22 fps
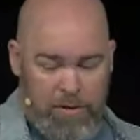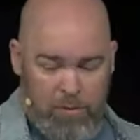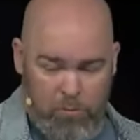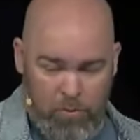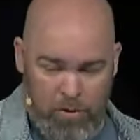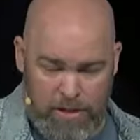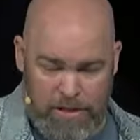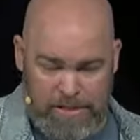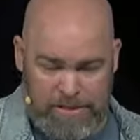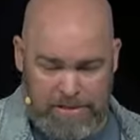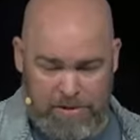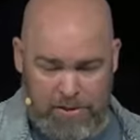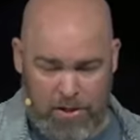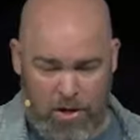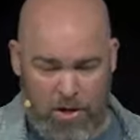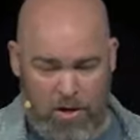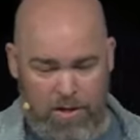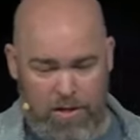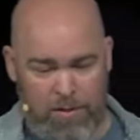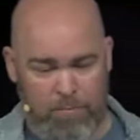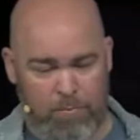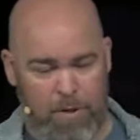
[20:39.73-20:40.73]
at what he's
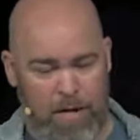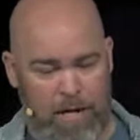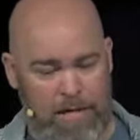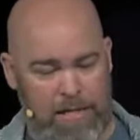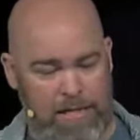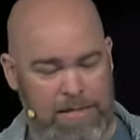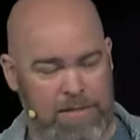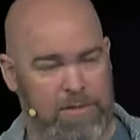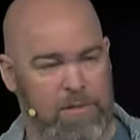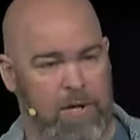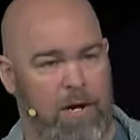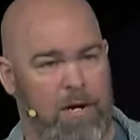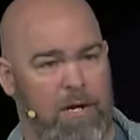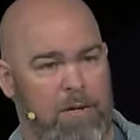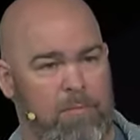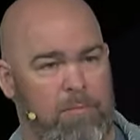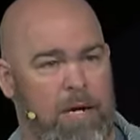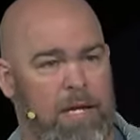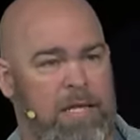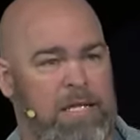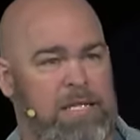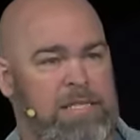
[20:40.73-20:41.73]
talking about, he's talking
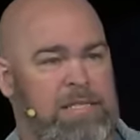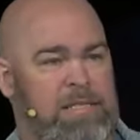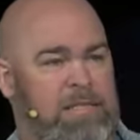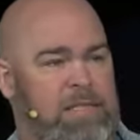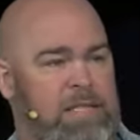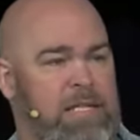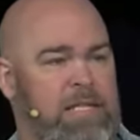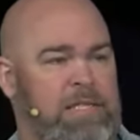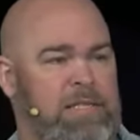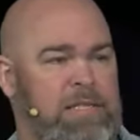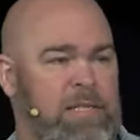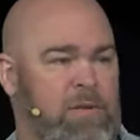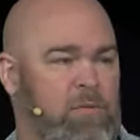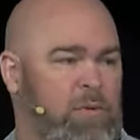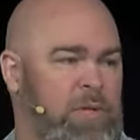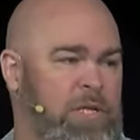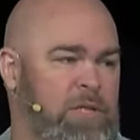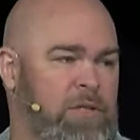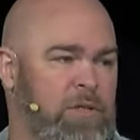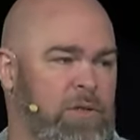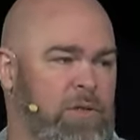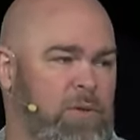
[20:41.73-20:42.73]
about these things that
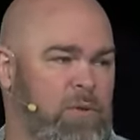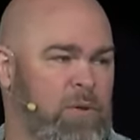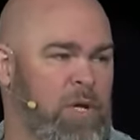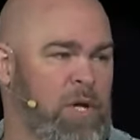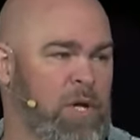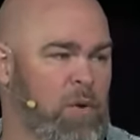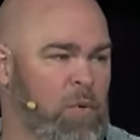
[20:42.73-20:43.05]
we do